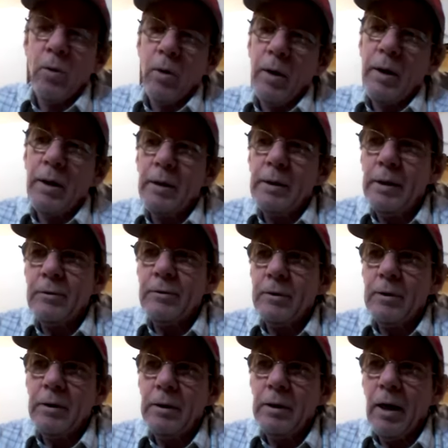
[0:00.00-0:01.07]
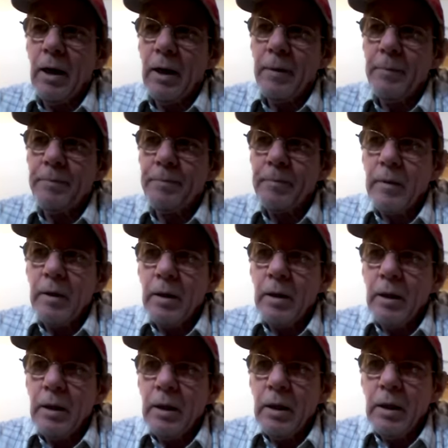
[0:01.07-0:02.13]
or at least he um,
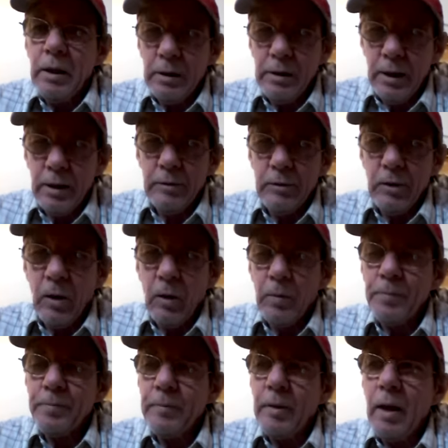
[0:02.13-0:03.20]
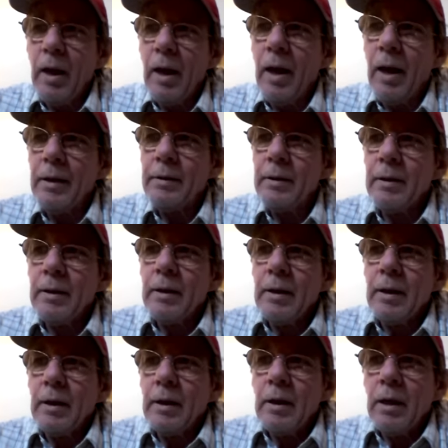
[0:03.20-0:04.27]
he did so. And
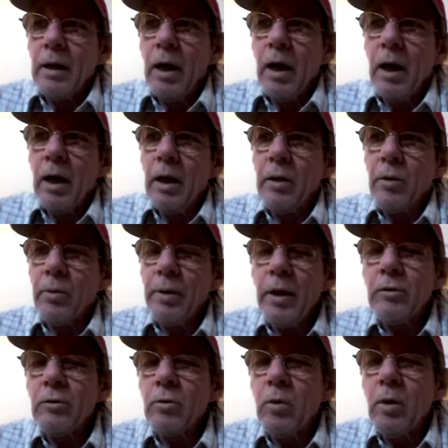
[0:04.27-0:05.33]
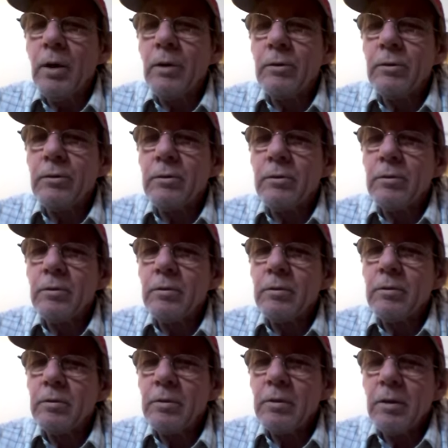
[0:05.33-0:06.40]
uh, the reason was
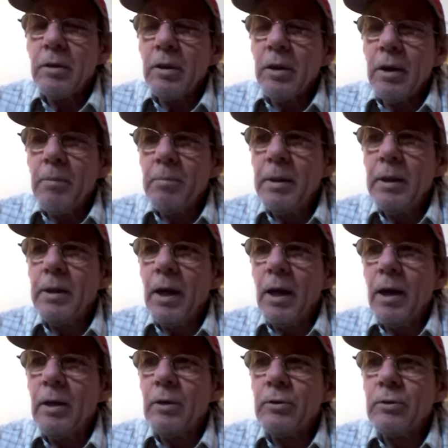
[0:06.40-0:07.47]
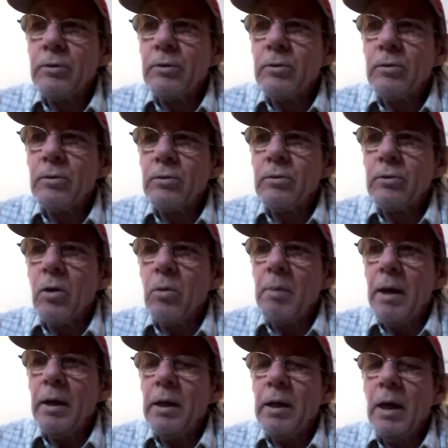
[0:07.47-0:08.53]
because so
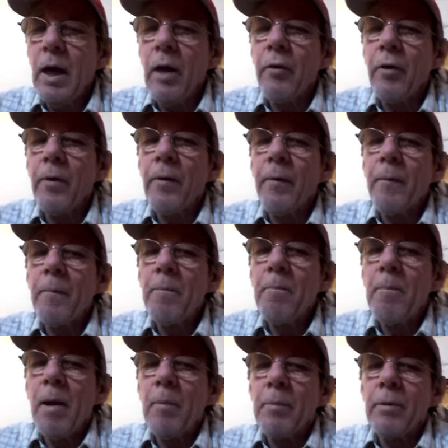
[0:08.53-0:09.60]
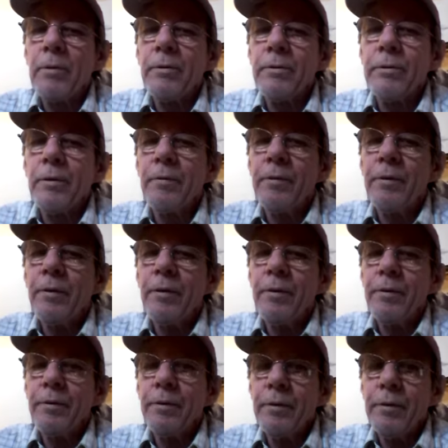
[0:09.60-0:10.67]
many other members of
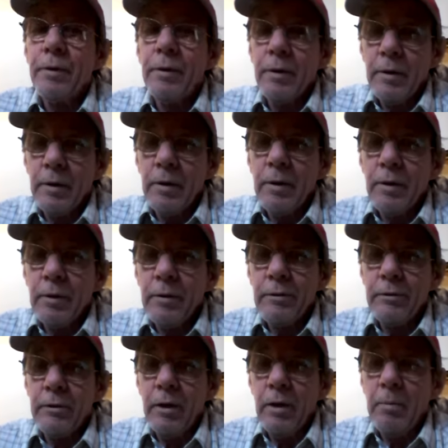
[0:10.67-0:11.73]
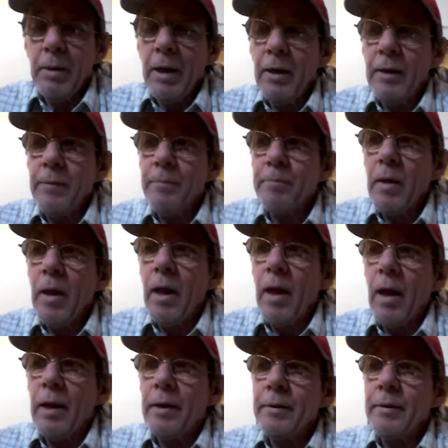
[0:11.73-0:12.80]
the CMA
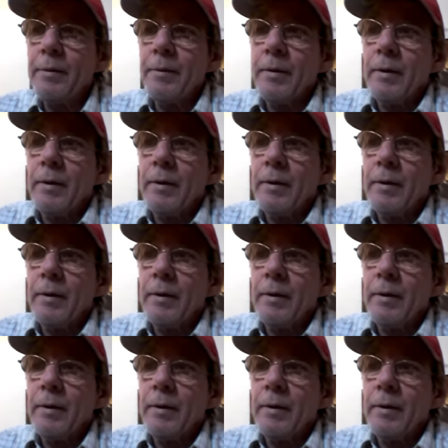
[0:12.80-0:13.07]
and